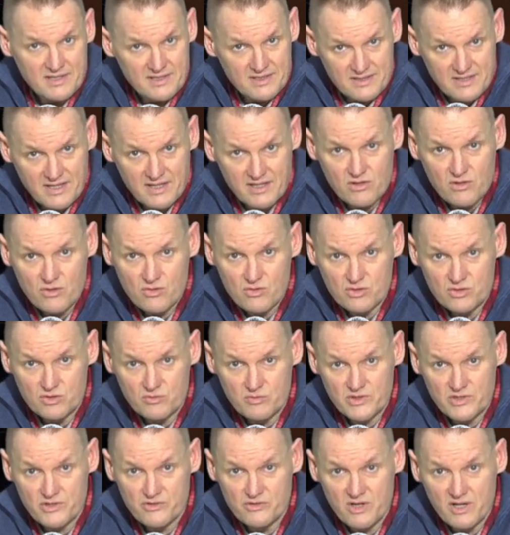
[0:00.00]
Take
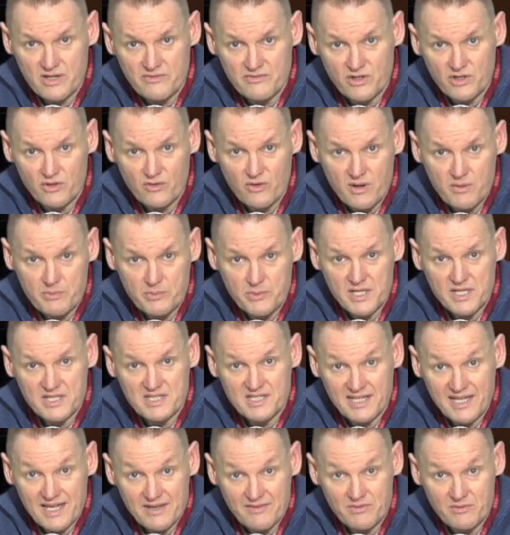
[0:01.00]
caution when driving or
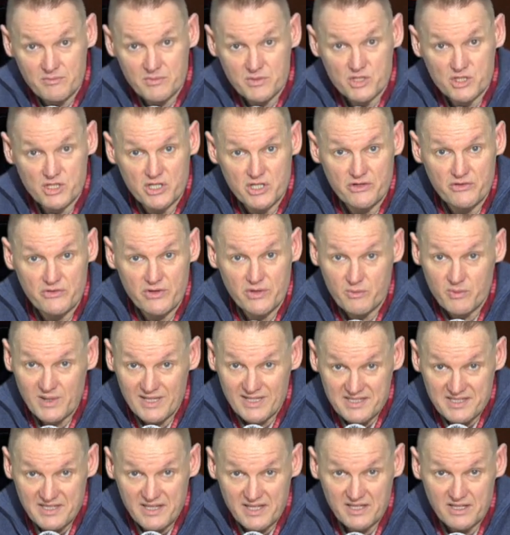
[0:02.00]
operating heavy machinery while
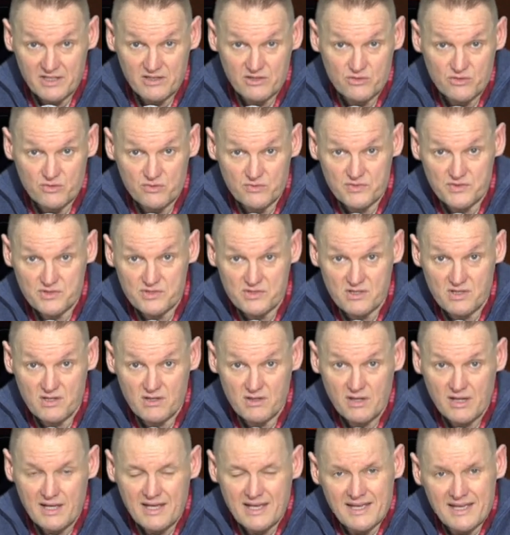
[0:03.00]
taking
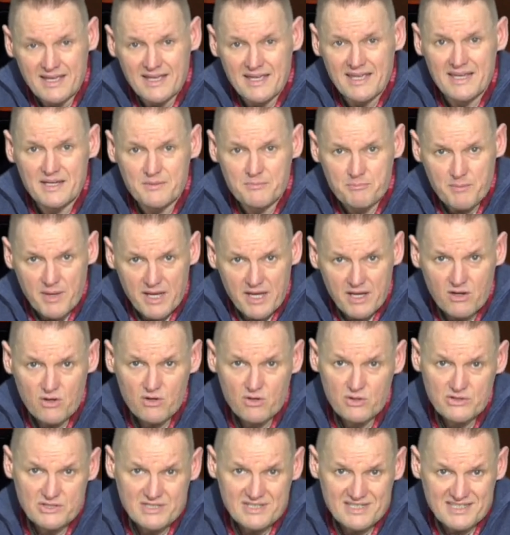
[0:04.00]
Duphaston. It may
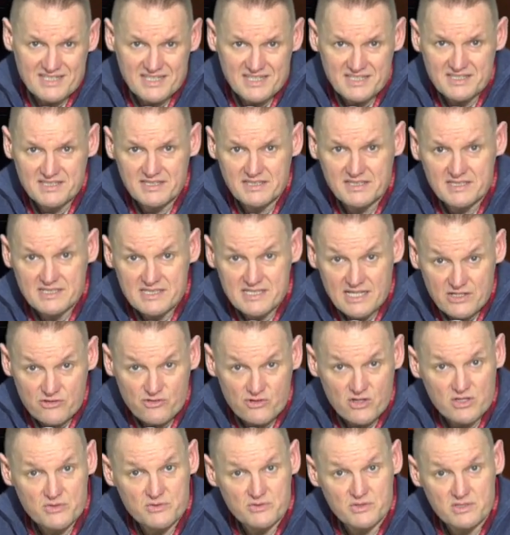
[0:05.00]
cause dizziness and
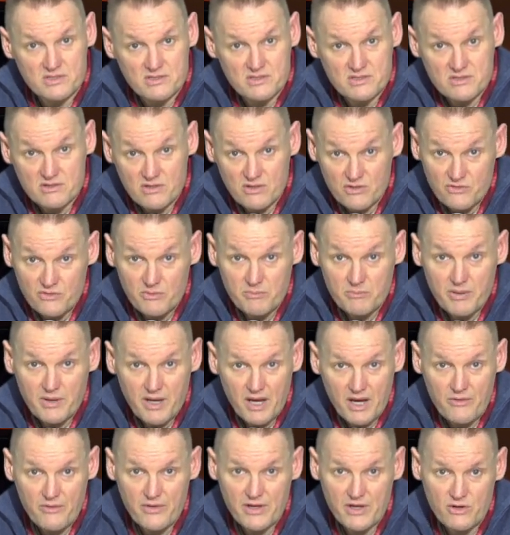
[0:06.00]
drowsiness, thus
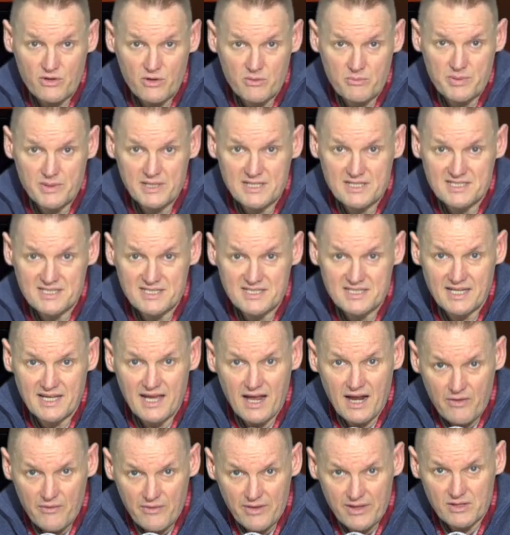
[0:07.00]
impairing your ability to
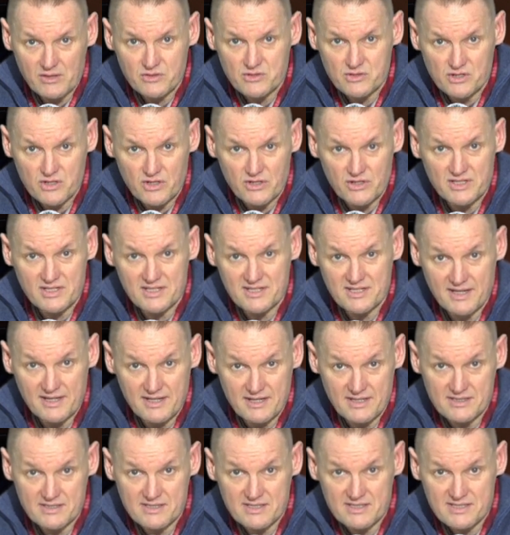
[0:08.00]
carry out certain
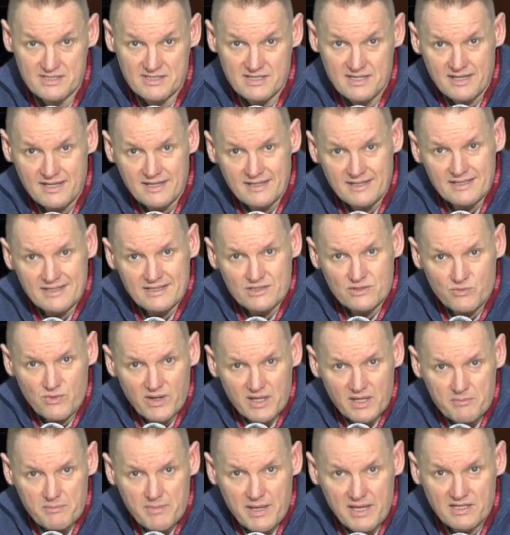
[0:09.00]
tasks. It's
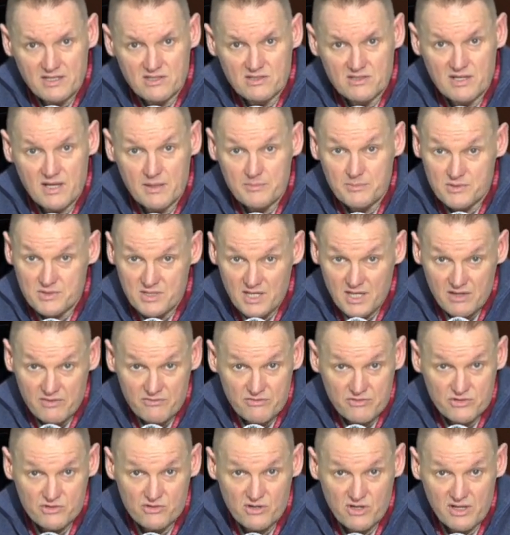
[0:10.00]
recommended to abstain
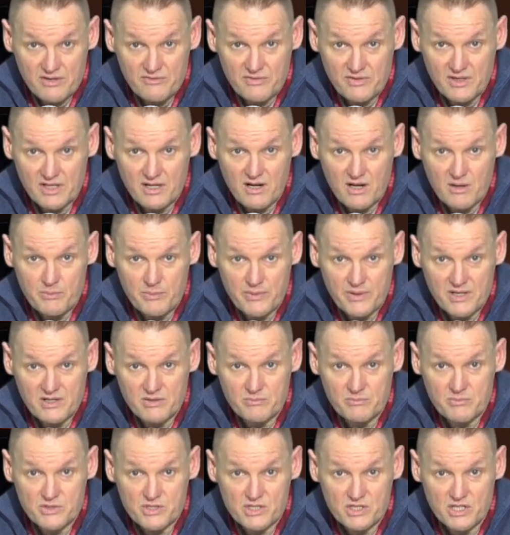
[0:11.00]
from driving and
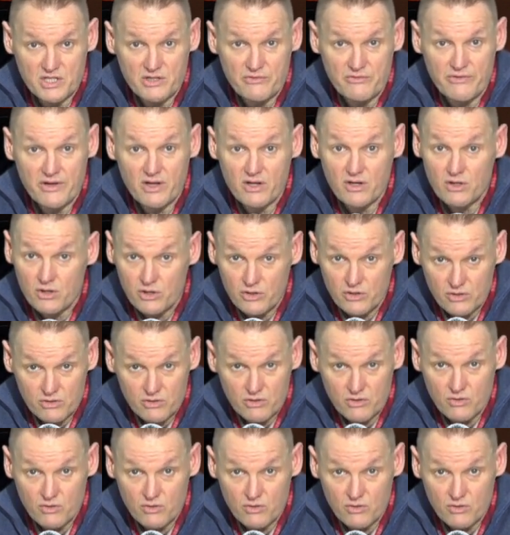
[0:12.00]
operating machinery until you